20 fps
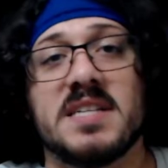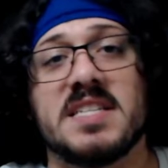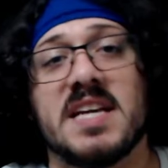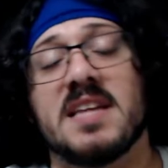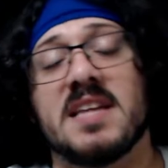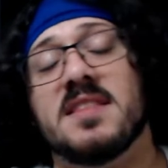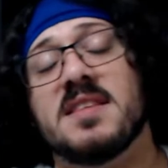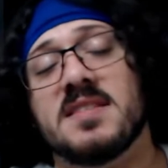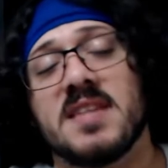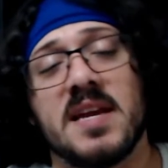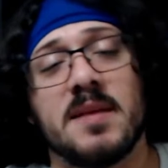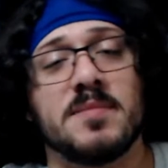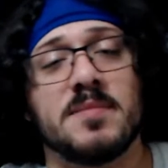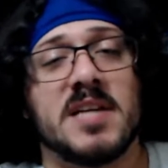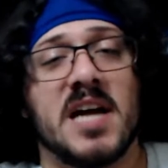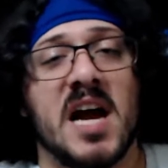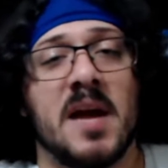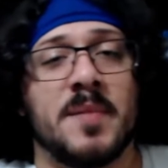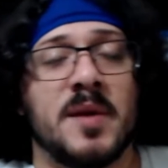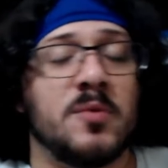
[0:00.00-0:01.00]
at the same
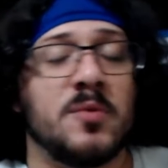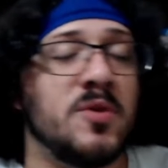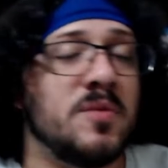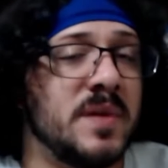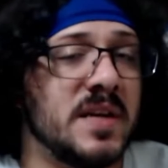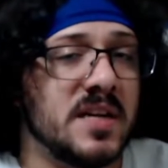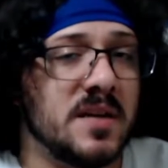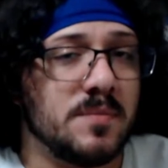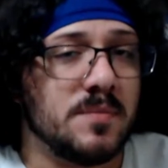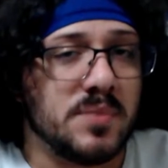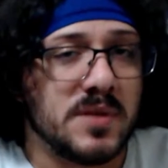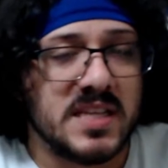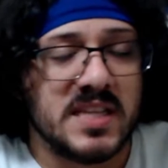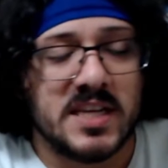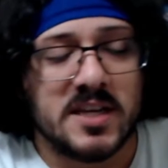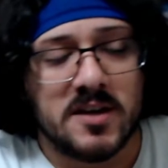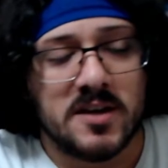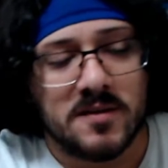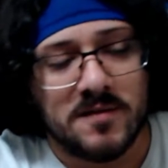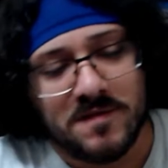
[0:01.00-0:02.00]
time, it would be completely
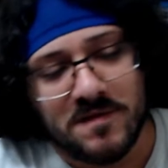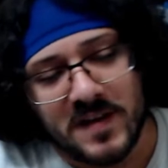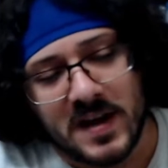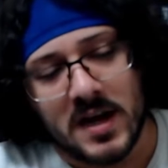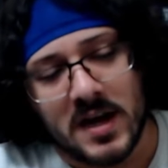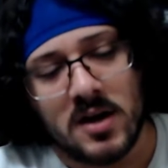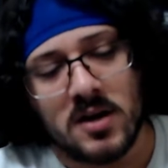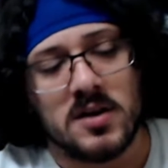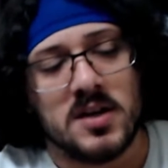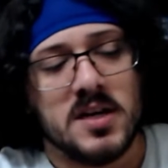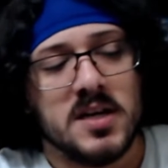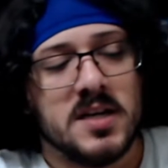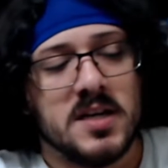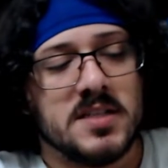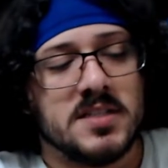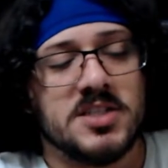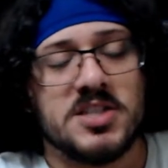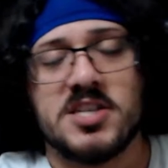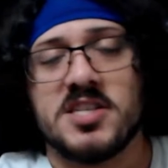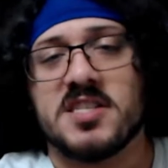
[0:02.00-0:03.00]
unfair
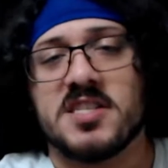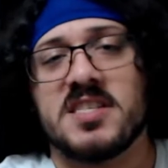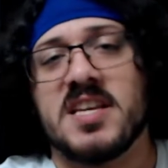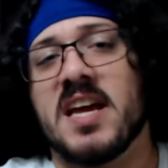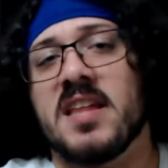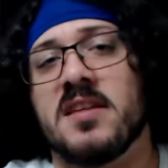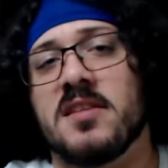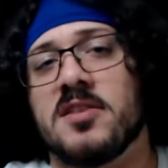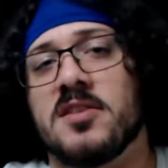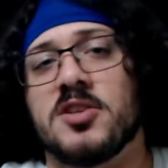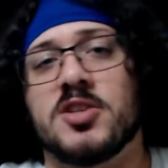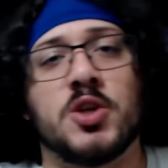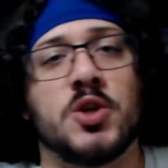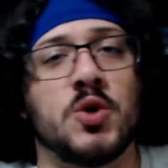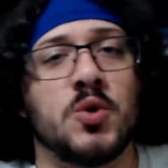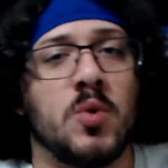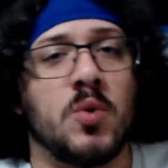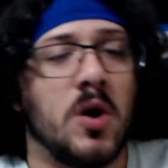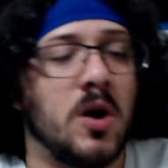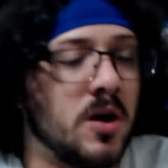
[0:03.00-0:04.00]
to just say that the
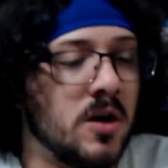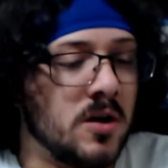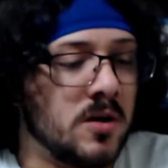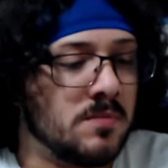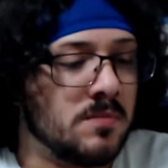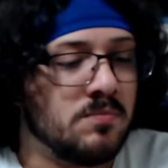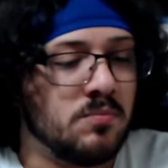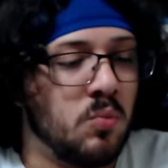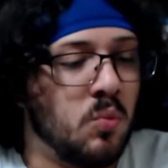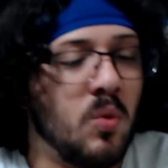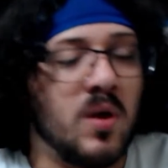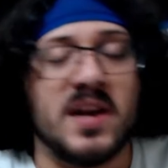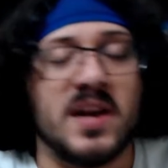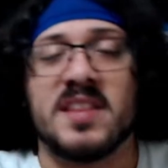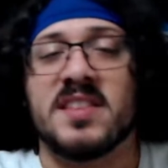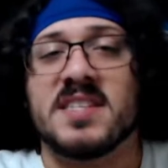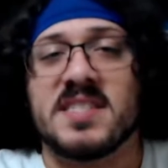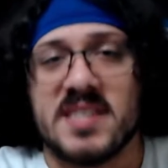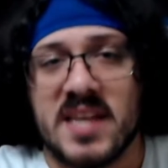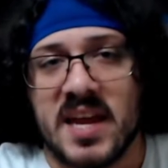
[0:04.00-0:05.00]
two are one and
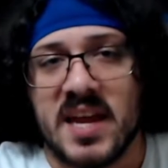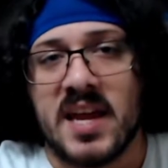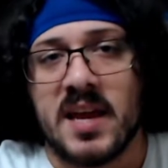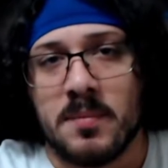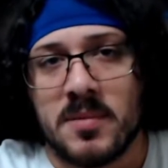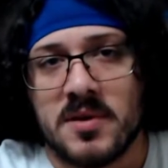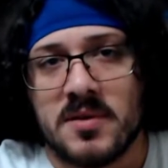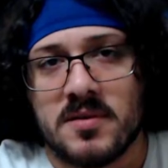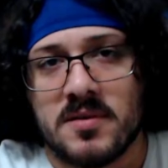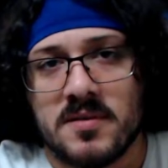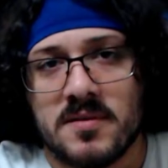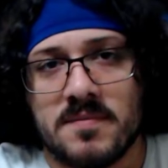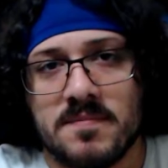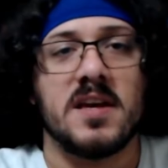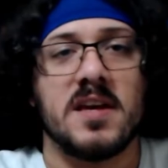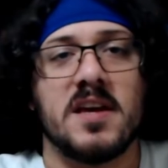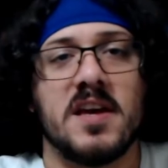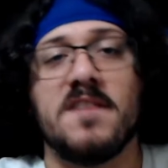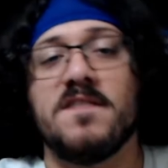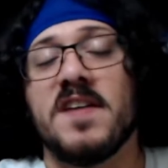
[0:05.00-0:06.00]
the same.
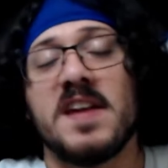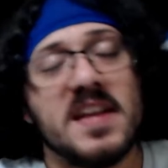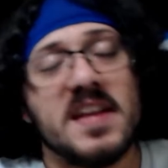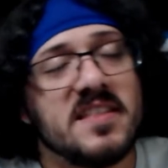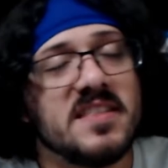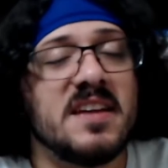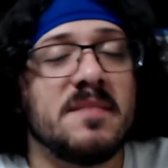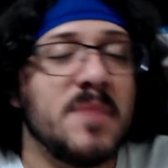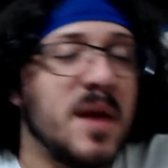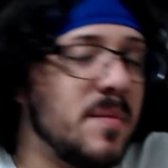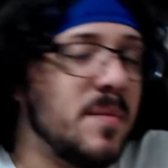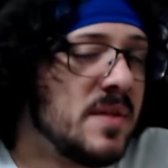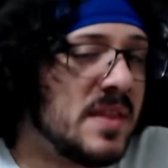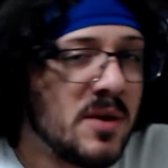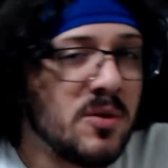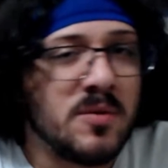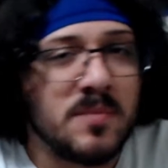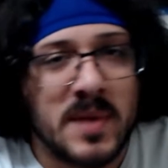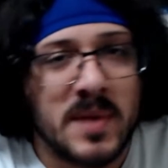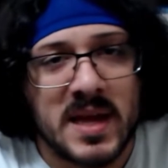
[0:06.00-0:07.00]
If anything, maybe they
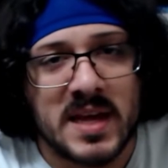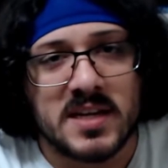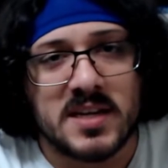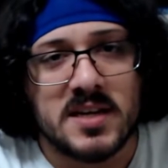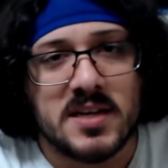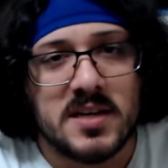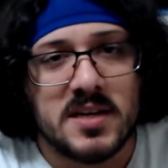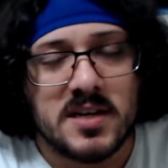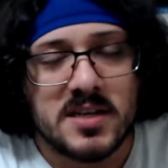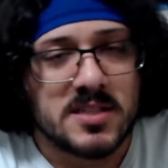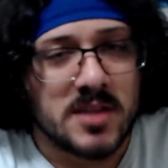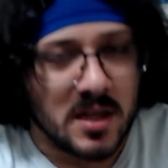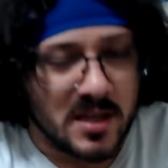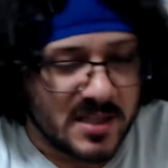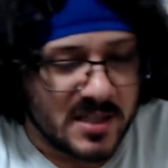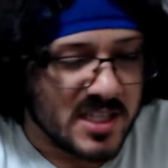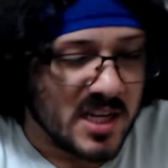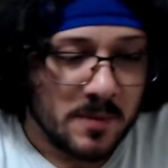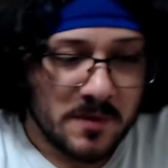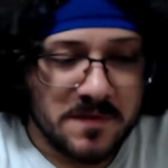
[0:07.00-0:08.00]
would make a solid
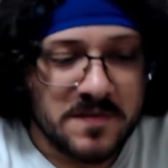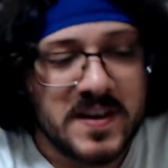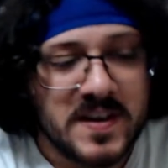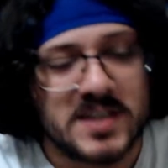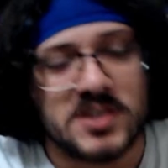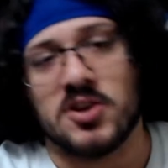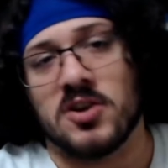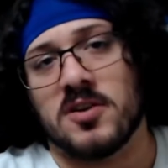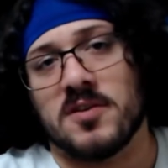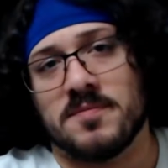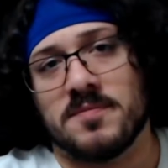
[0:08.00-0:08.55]
double feature.